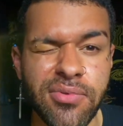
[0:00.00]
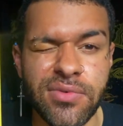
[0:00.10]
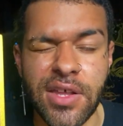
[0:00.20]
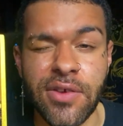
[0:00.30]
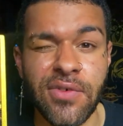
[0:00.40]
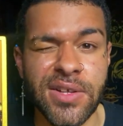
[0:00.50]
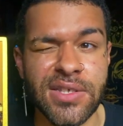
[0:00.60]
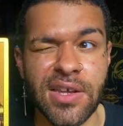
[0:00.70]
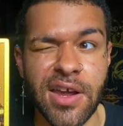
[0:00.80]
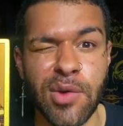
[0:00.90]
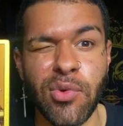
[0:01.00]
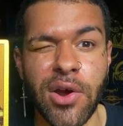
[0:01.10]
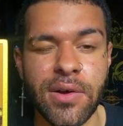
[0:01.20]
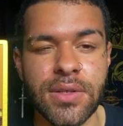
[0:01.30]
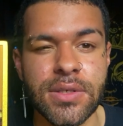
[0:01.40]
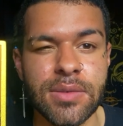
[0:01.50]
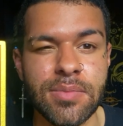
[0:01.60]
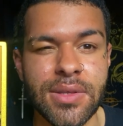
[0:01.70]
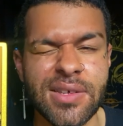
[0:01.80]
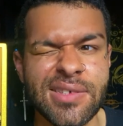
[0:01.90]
like raising an eyebrow at this and be like,